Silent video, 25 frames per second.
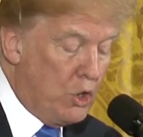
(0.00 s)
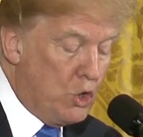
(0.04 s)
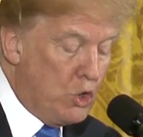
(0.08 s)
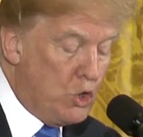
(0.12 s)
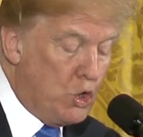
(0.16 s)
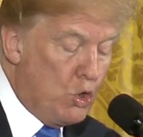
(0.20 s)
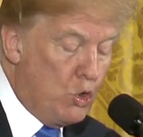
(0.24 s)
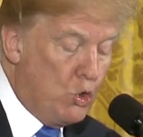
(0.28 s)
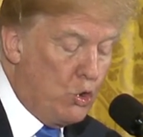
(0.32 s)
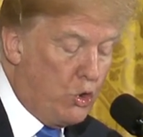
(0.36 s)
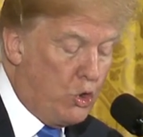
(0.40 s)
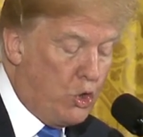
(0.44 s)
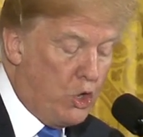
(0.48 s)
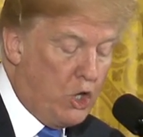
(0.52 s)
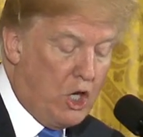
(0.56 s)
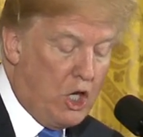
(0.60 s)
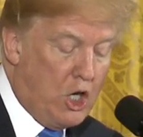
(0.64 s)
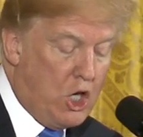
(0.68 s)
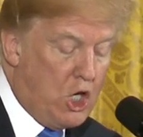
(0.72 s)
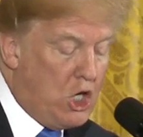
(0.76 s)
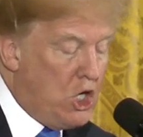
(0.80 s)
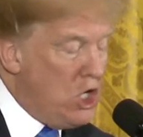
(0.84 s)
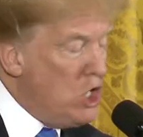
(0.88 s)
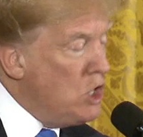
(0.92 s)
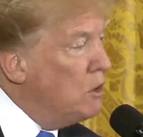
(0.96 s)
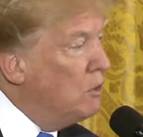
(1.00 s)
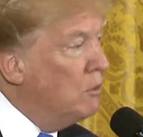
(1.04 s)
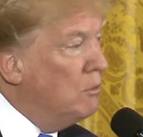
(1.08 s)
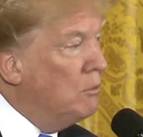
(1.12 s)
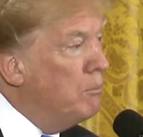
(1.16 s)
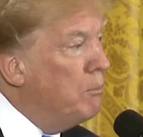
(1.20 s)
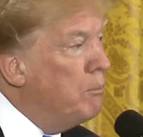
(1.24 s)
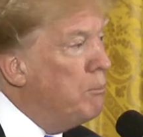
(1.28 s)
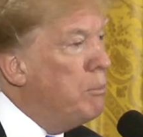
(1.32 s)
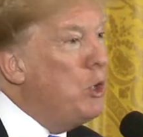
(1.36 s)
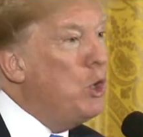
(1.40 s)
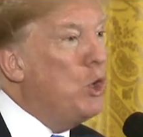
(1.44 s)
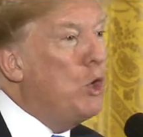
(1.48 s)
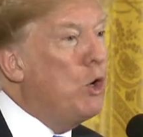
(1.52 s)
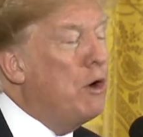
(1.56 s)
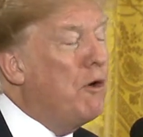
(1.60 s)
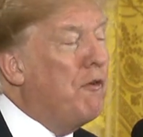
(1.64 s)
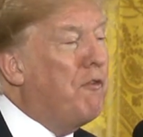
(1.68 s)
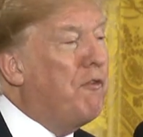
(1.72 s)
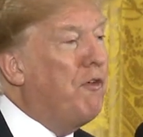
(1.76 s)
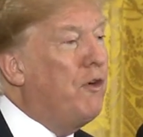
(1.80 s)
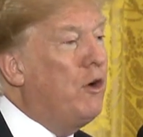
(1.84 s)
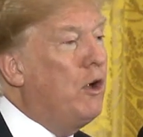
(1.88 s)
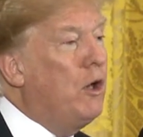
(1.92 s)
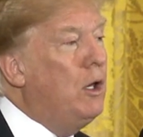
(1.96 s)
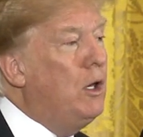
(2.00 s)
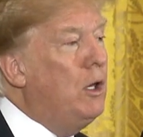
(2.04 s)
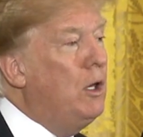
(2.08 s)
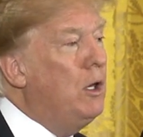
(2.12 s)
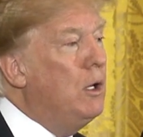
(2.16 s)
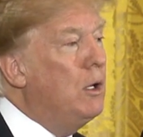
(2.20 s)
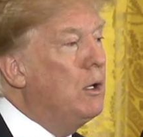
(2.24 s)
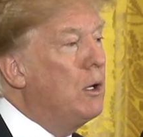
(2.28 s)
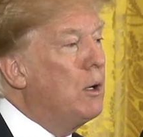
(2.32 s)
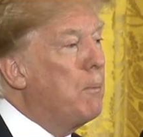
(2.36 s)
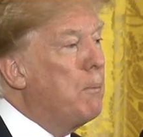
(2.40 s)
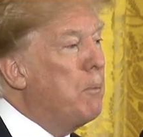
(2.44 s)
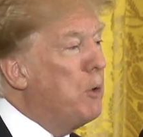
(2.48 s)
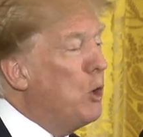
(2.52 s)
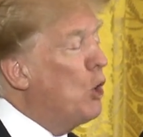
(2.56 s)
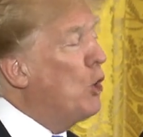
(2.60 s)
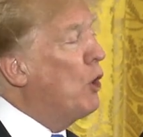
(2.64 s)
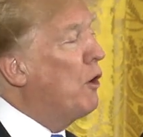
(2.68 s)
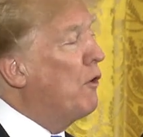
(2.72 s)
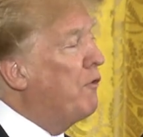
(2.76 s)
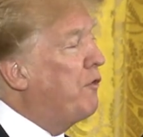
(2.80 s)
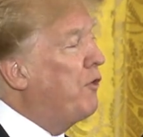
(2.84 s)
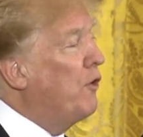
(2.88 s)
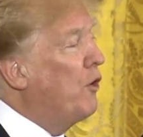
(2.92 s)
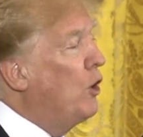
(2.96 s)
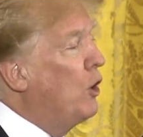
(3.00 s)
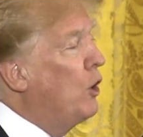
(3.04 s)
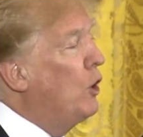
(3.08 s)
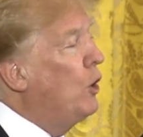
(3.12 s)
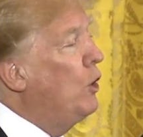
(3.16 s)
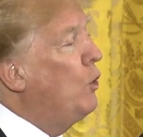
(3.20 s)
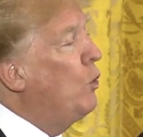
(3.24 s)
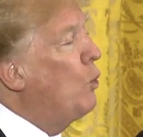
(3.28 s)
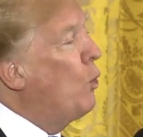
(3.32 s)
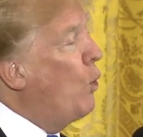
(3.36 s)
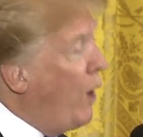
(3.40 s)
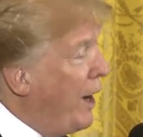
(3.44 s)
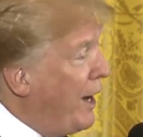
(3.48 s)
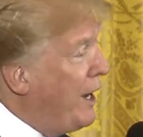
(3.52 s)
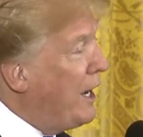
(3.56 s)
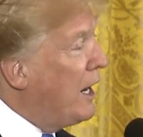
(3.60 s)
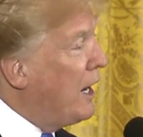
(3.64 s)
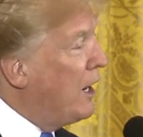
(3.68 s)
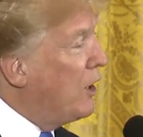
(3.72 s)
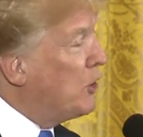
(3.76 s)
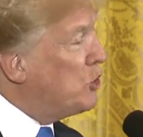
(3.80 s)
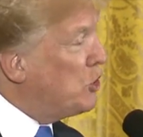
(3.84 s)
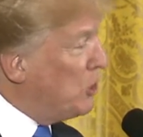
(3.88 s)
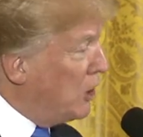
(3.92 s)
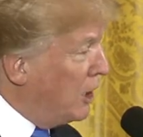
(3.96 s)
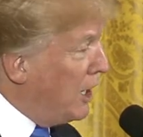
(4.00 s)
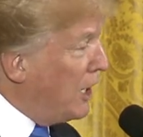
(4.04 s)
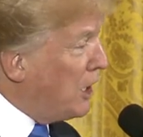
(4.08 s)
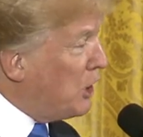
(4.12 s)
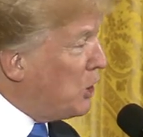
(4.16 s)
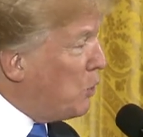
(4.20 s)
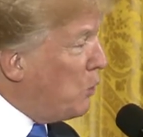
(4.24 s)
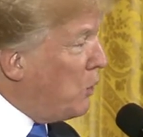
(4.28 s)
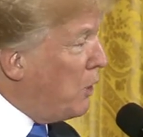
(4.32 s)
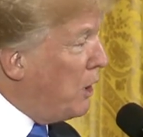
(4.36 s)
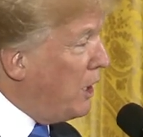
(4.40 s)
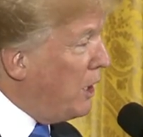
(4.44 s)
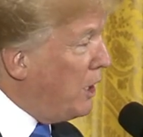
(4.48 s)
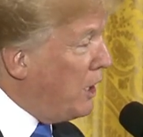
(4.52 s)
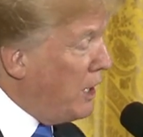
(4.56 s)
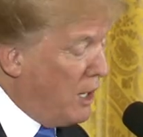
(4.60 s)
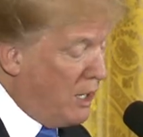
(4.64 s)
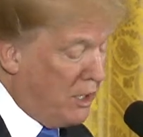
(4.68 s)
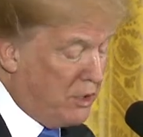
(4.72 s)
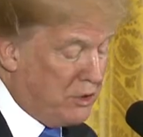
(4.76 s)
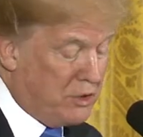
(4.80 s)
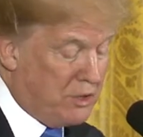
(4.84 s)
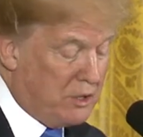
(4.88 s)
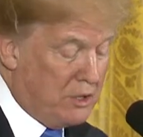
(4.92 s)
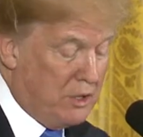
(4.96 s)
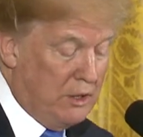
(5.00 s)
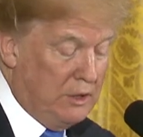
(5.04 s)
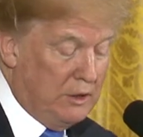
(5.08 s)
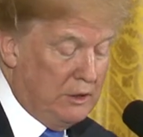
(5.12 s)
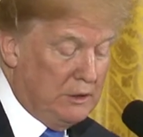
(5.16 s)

to the beautiful, beautiful White House. You like the White House?